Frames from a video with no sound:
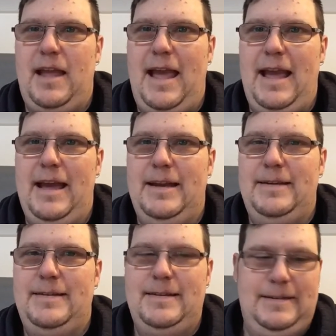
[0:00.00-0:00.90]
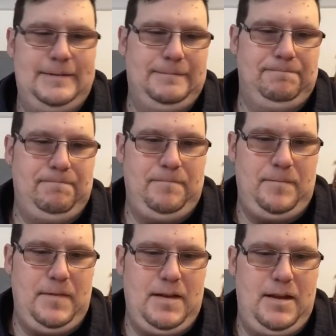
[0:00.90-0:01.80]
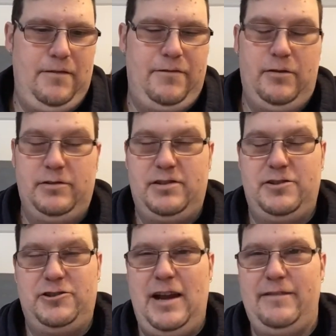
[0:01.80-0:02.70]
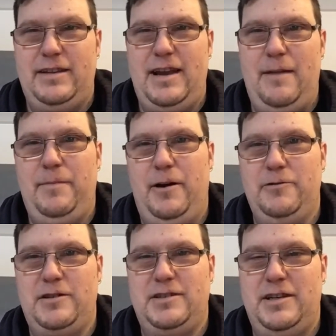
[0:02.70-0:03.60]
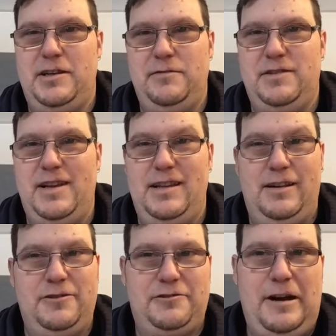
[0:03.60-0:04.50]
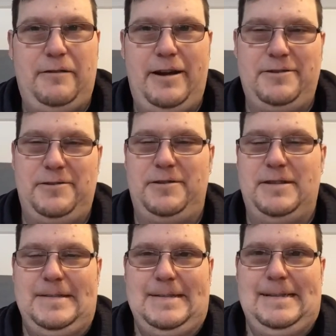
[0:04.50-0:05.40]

And you've noticed the shave of the day posts and you see a lot of straight razors.